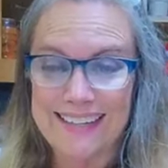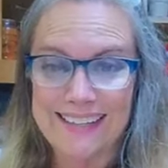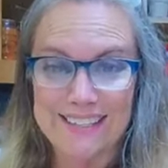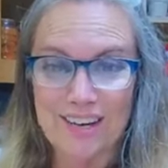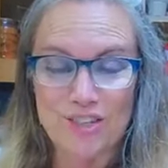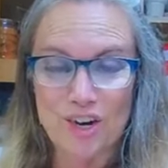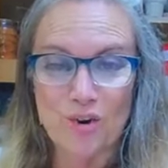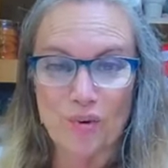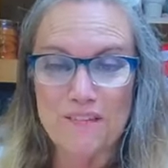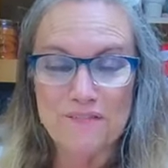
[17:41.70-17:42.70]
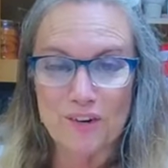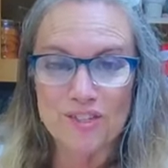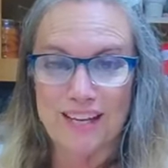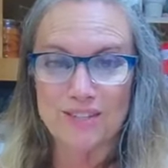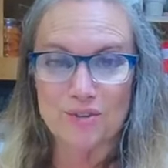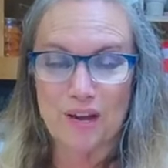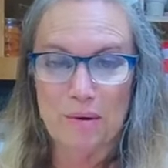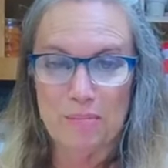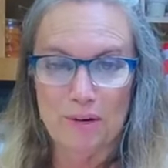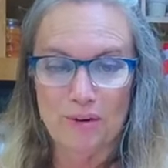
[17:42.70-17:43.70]
That's actually a great first answer to come
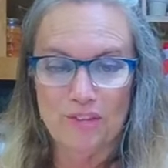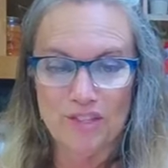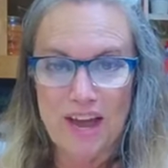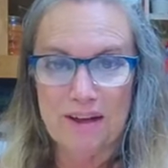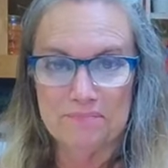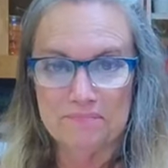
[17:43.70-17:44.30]
up here on the chat.